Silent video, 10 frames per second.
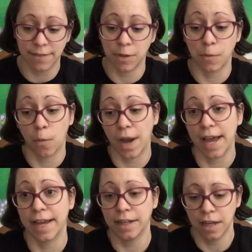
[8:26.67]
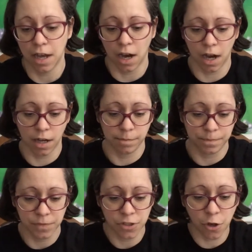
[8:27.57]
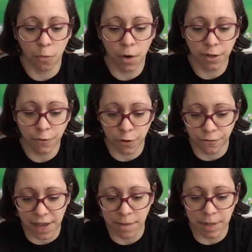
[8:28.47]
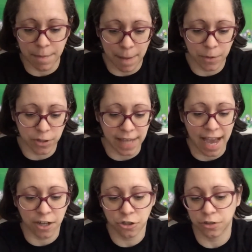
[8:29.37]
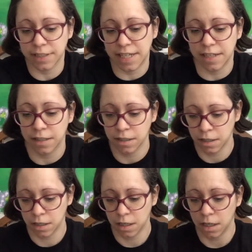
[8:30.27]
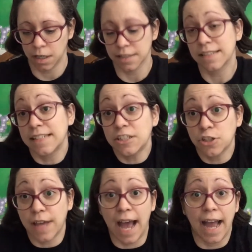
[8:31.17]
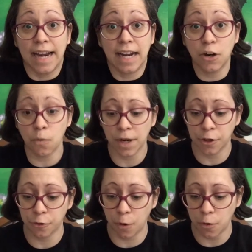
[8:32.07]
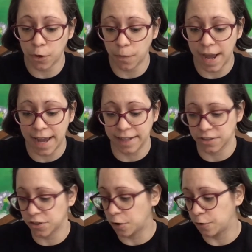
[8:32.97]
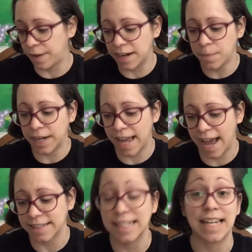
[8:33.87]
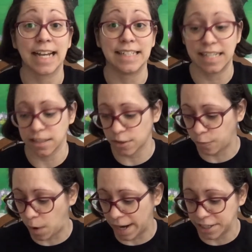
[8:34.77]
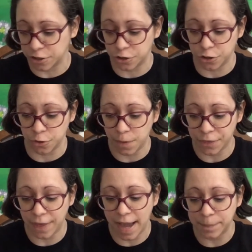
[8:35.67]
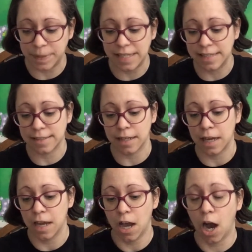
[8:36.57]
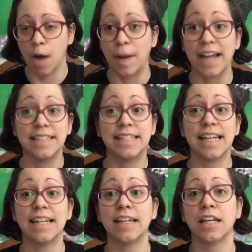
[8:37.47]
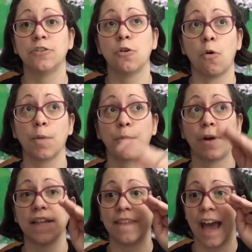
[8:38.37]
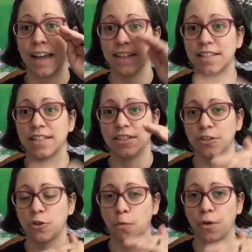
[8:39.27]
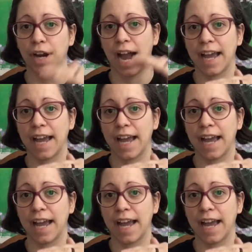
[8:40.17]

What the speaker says: them away. So one of her family members actually stitch that, and I don't want to throw it away. So if anybody has any ideas of what I could do with that piece, I did incorporate that into, don't worry,